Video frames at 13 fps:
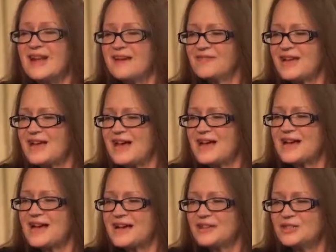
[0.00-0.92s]
I've
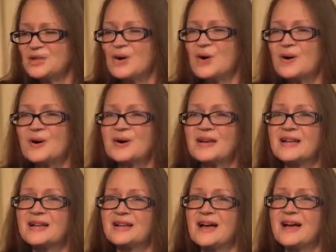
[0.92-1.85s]
got
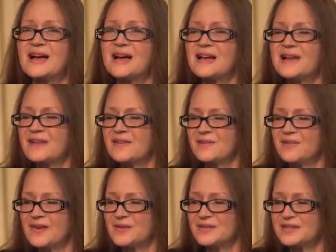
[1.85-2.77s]
joy like a
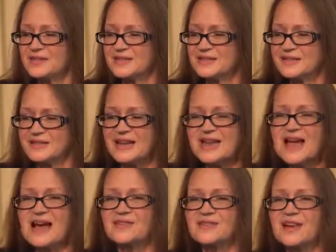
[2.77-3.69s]
fountain,
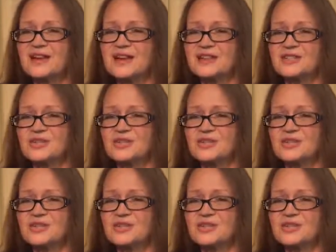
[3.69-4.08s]
I've got